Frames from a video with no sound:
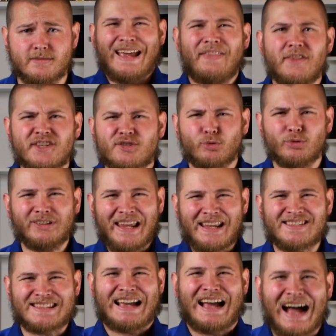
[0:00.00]
And this
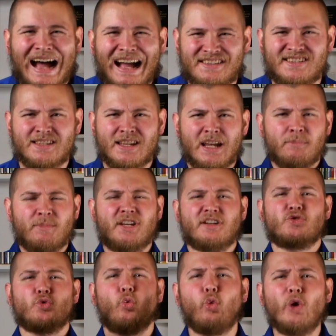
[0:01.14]
relates to us
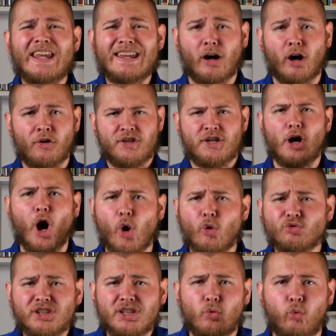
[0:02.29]
because we are the
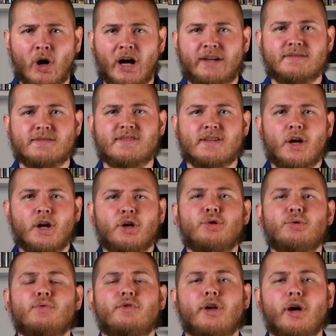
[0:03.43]
only ones
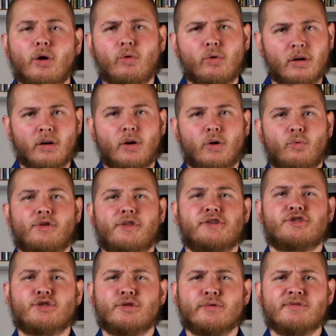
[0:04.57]
who know where the
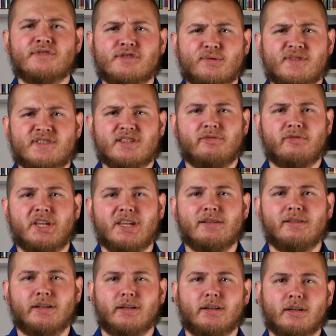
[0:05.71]
true source of
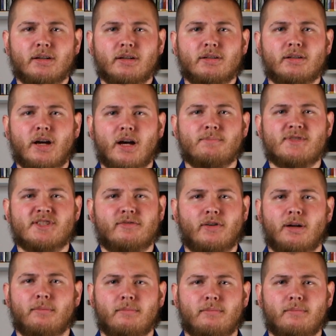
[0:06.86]
healing comes from.